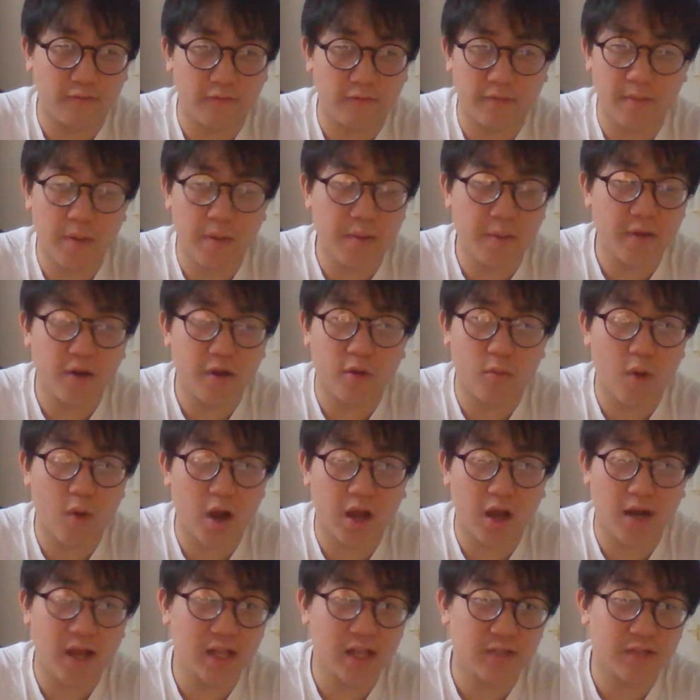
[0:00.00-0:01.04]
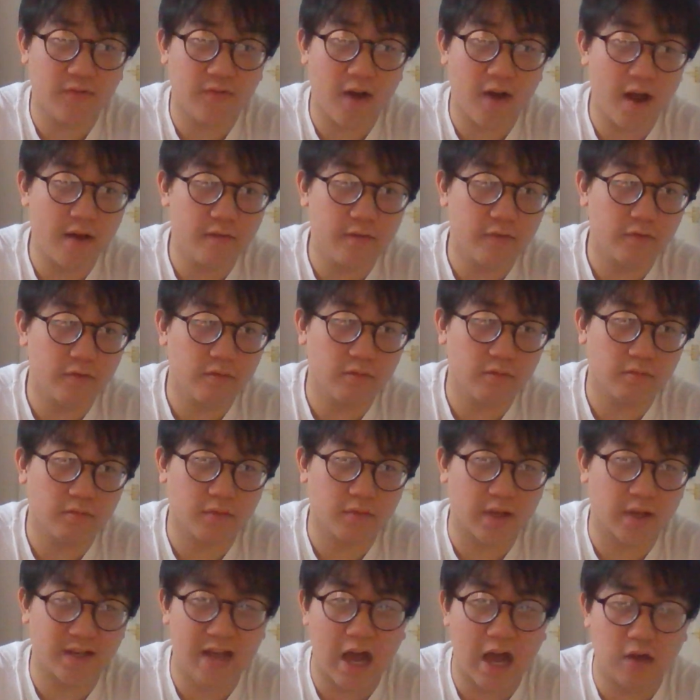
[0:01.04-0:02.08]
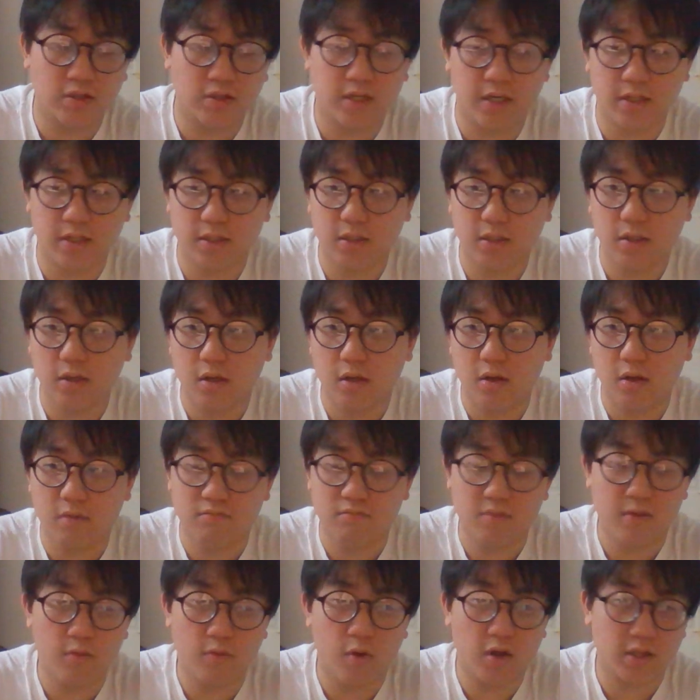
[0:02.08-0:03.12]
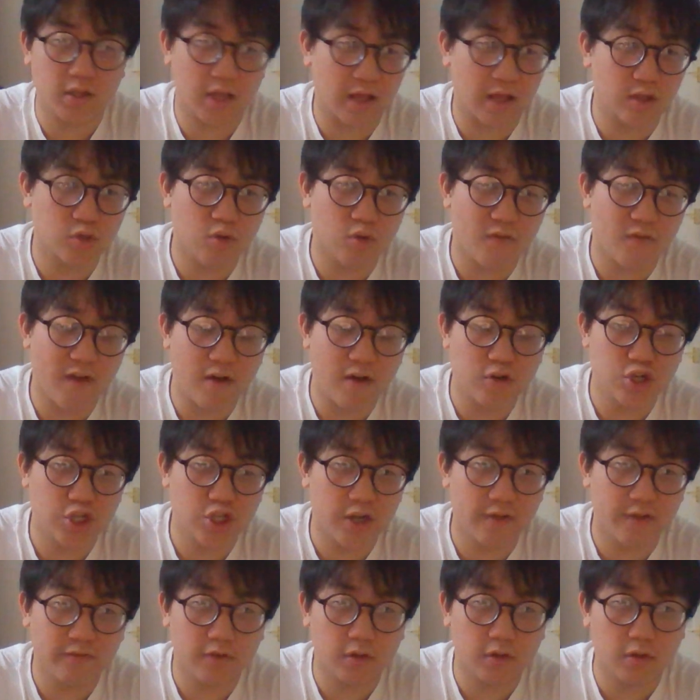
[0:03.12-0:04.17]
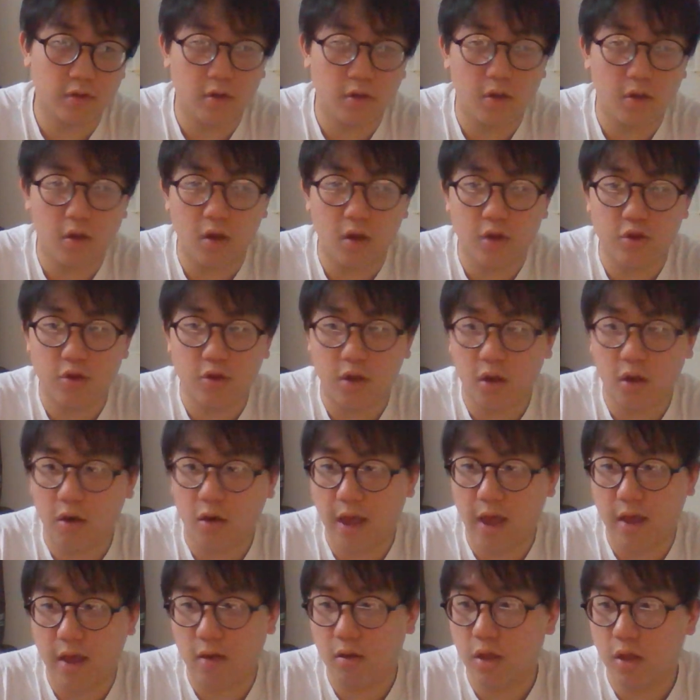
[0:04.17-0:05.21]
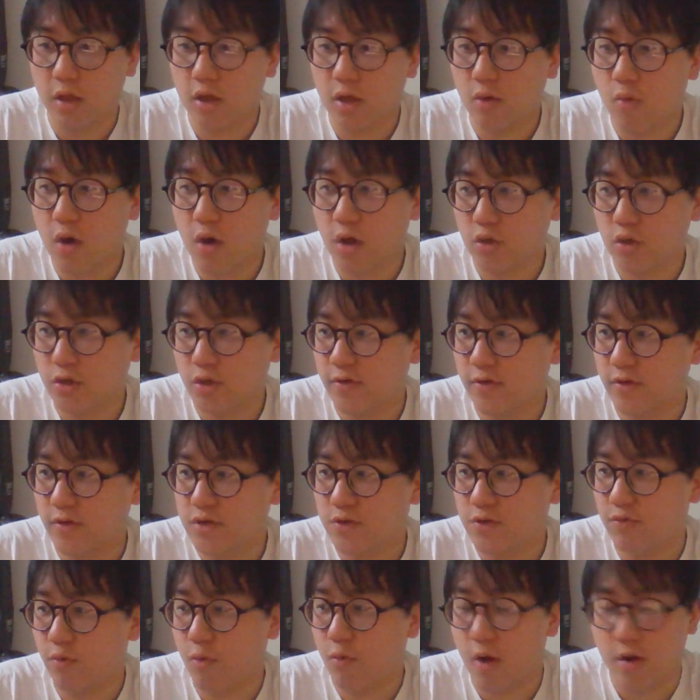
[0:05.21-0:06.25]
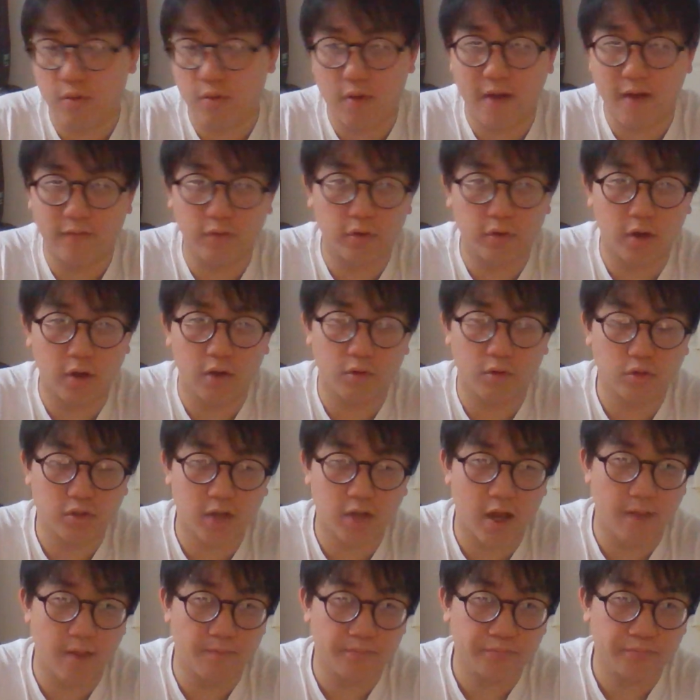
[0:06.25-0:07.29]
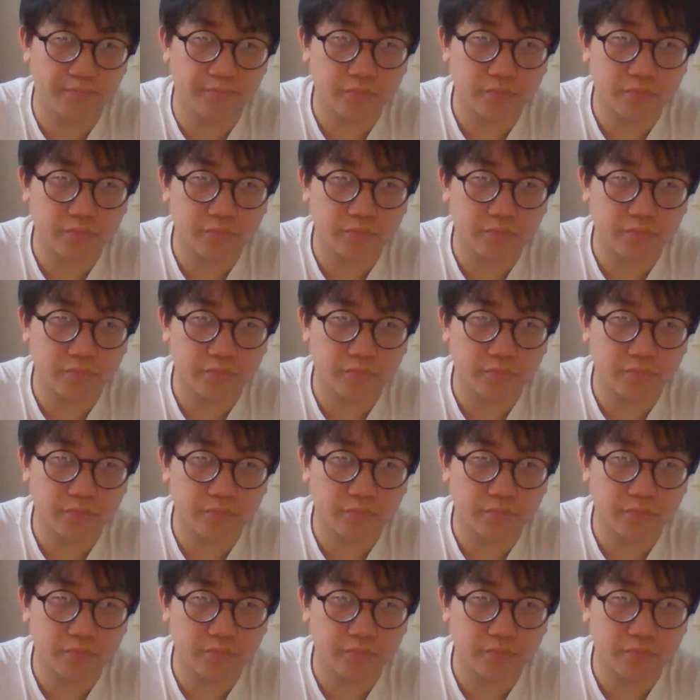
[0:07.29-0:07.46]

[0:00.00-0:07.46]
Maybe you could work a 9 to 5, I doubt it. Maybe you work like a 12-hour shift. You can work a 12-hour shift for a while, you won't have no time.